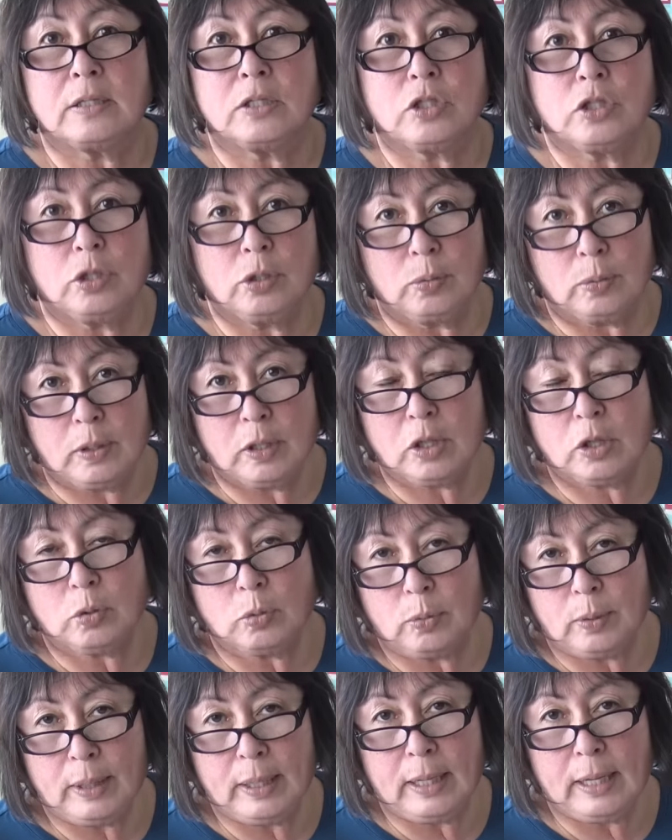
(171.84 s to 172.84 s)
two or
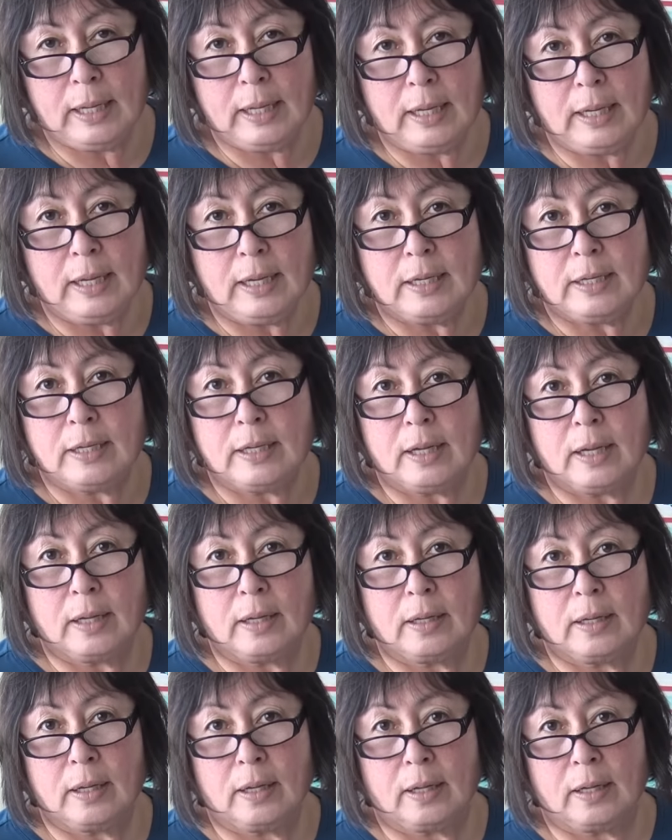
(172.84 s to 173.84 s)
three
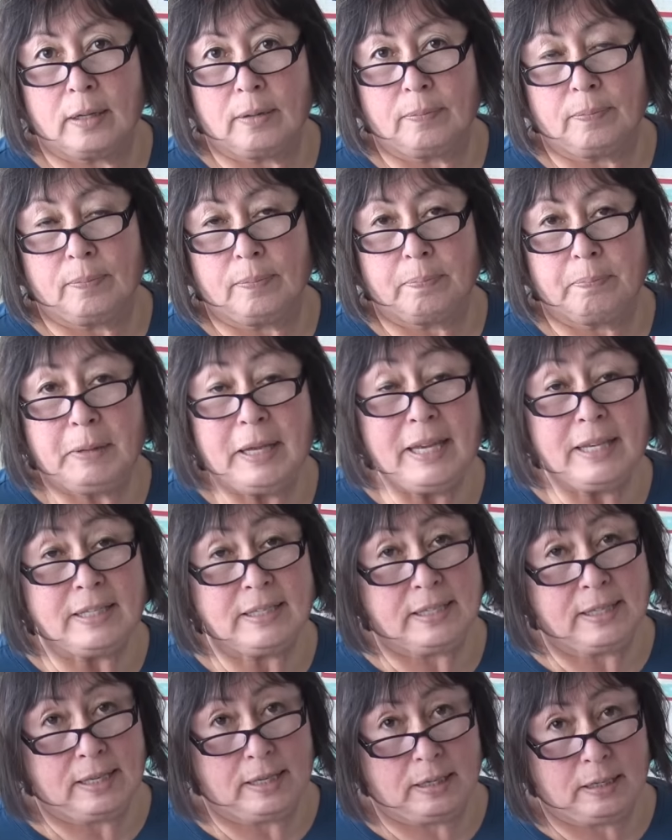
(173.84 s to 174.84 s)

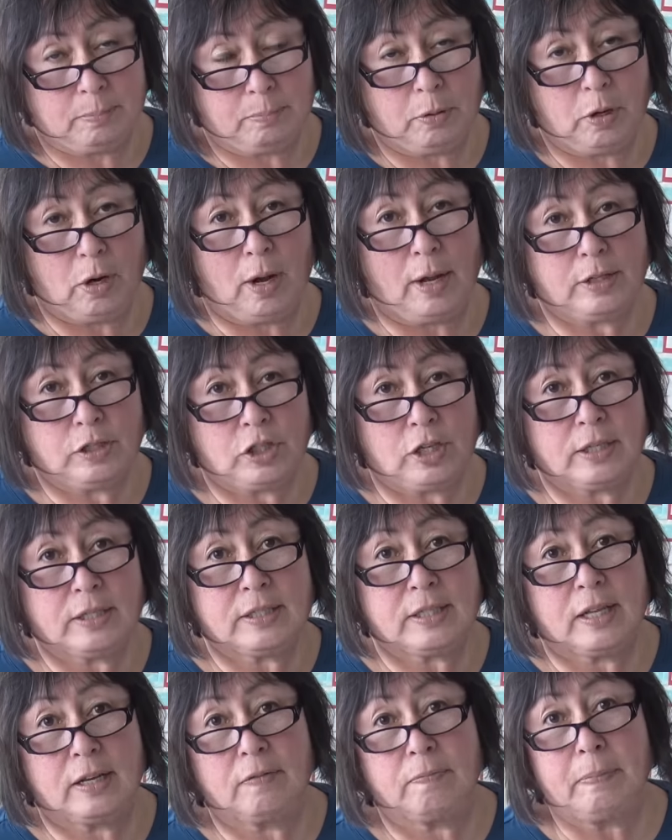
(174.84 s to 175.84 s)
piecing
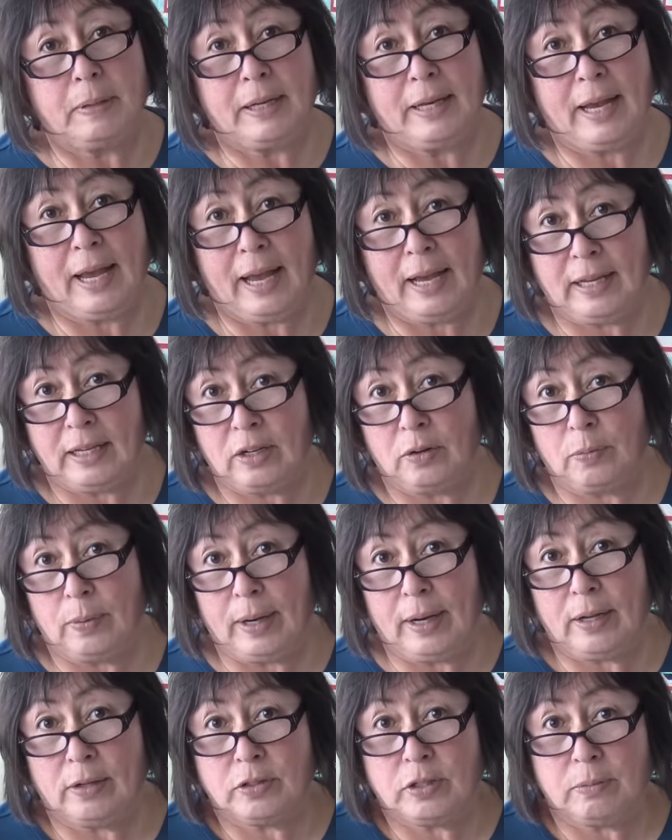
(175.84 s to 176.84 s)
projects that have been hanging
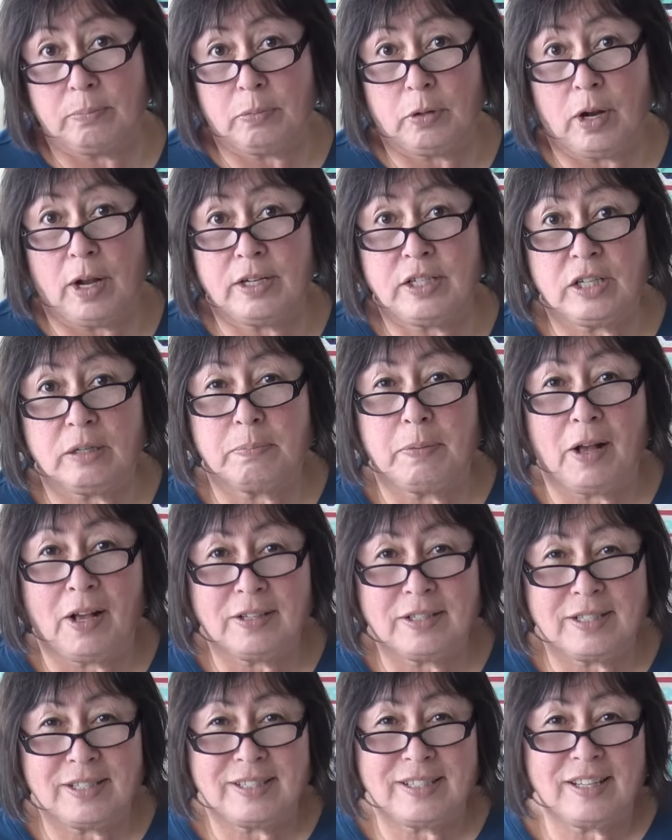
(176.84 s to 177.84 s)
around in project
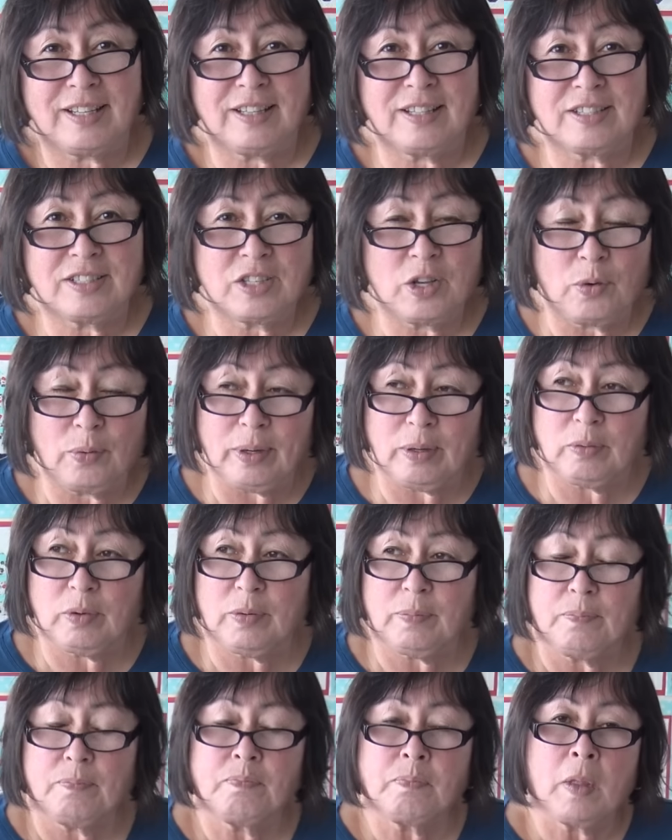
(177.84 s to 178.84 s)
boxes in the sewing
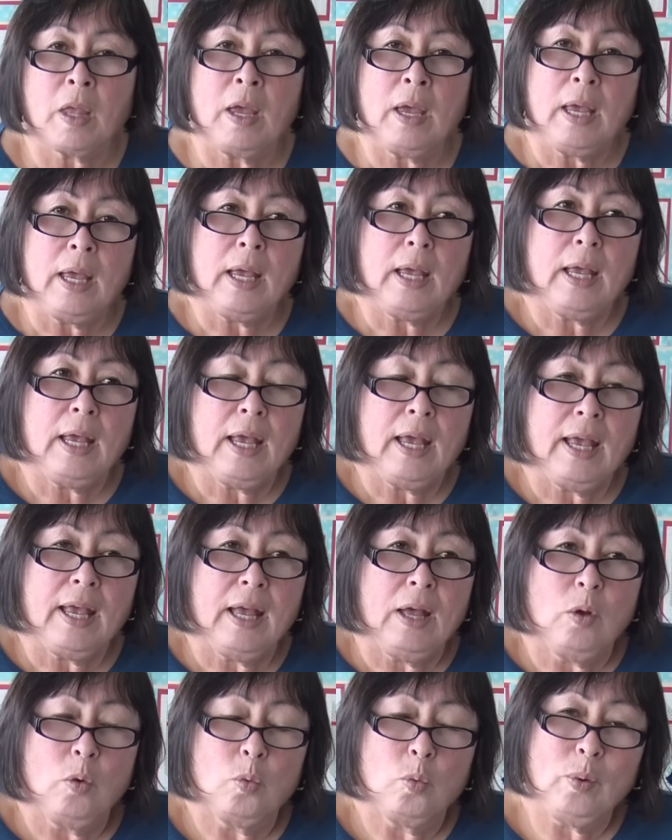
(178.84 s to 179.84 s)
room.
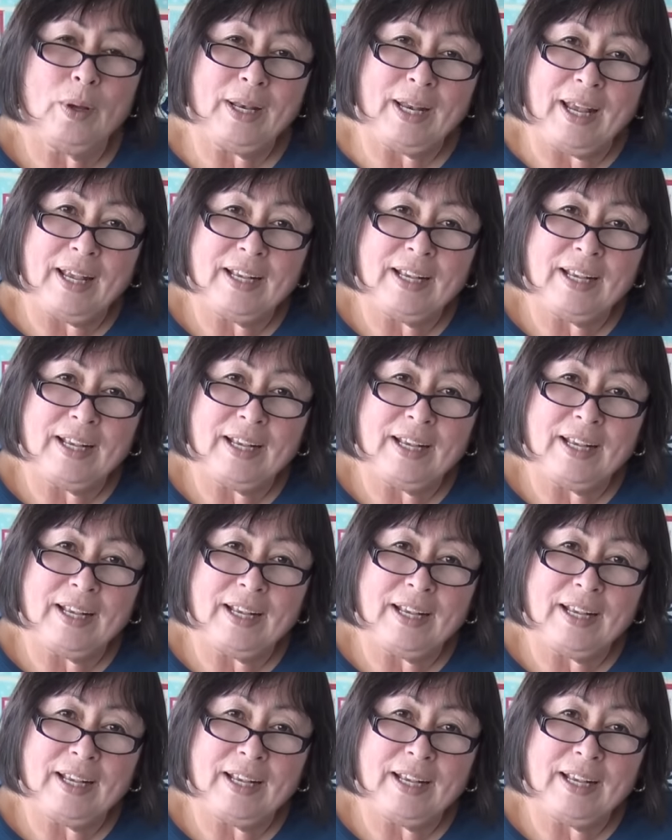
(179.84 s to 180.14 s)
When